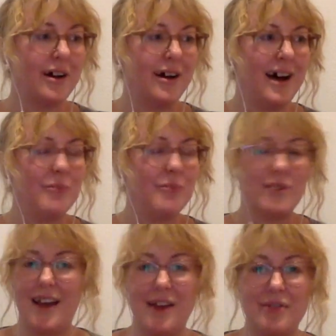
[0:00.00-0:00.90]
I'm really
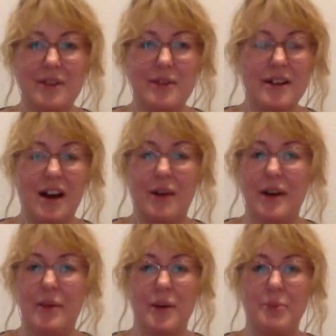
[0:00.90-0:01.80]
angry right now and I
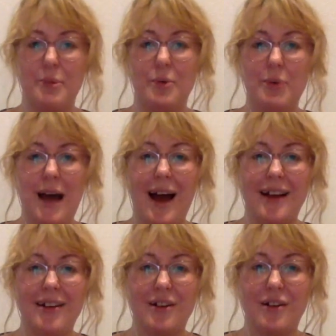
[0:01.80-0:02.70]
want to pull back,
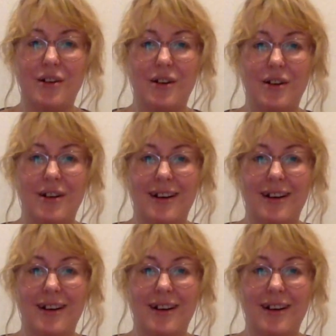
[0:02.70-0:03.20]
or